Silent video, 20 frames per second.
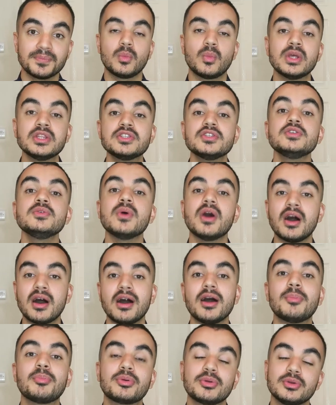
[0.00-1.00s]
Once you
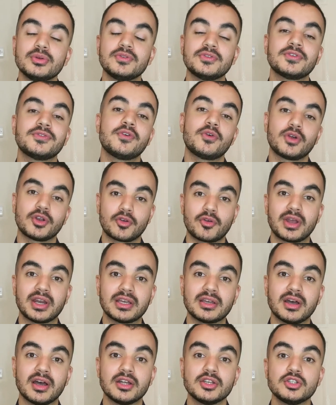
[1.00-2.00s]
are approved for a
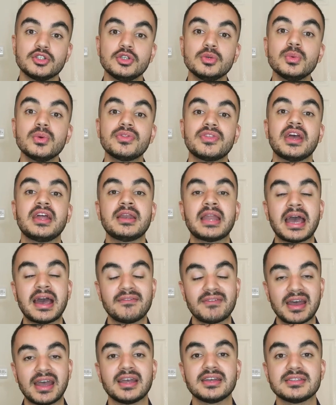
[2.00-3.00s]
credit card, you will then
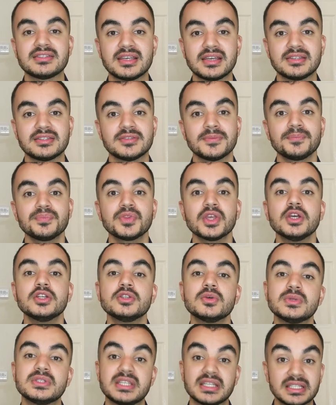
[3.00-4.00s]
have access
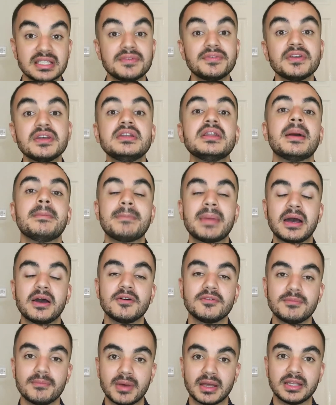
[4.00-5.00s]
to a significant amount
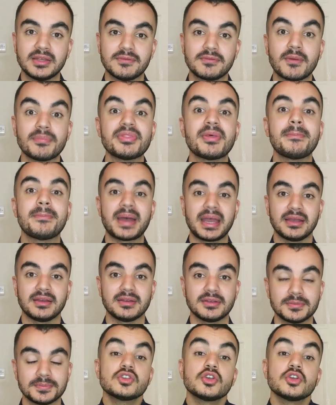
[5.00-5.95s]
of money from the bank.